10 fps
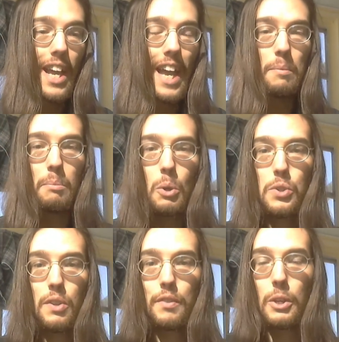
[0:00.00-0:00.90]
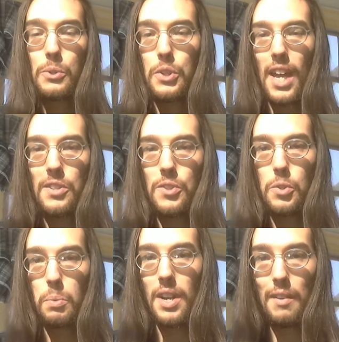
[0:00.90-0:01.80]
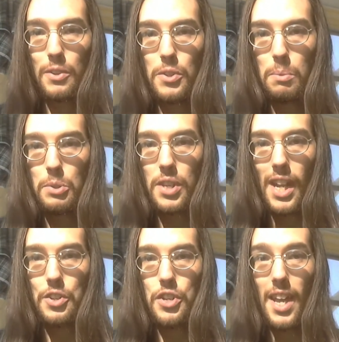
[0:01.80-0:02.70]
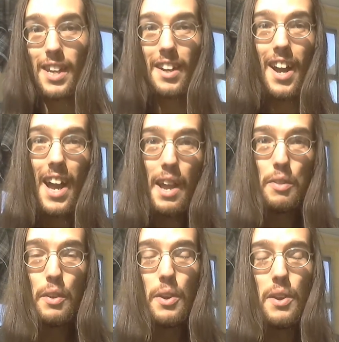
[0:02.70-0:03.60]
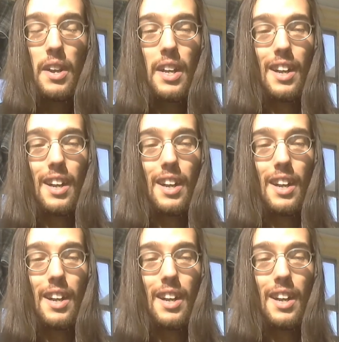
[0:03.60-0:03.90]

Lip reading: And most of those cases were never substantiated either.